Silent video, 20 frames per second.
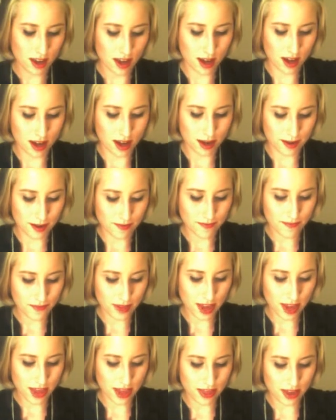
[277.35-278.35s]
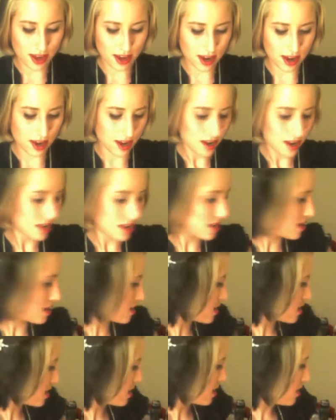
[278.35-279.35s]
Um, and then,
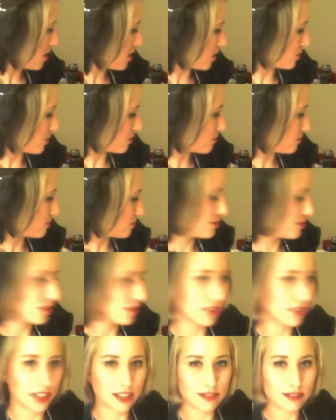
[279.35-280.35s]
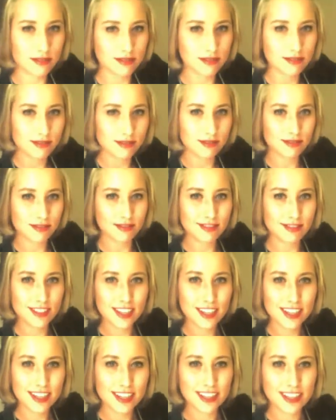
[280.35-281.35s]
oh, hold
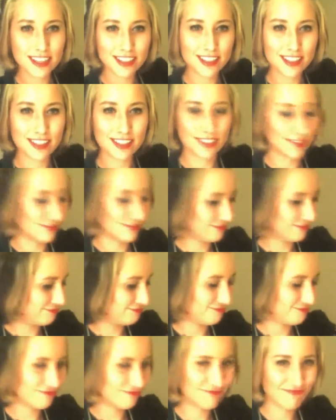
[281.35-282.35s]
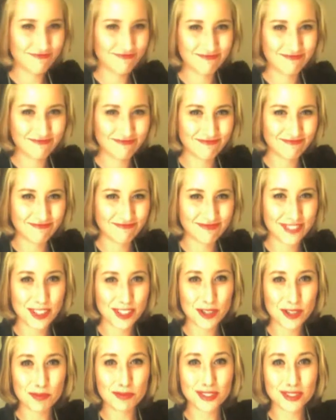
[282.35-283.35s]
on.
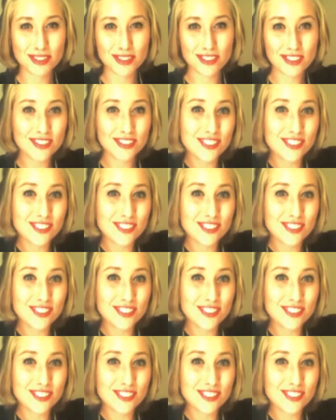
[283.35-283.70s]
Oops.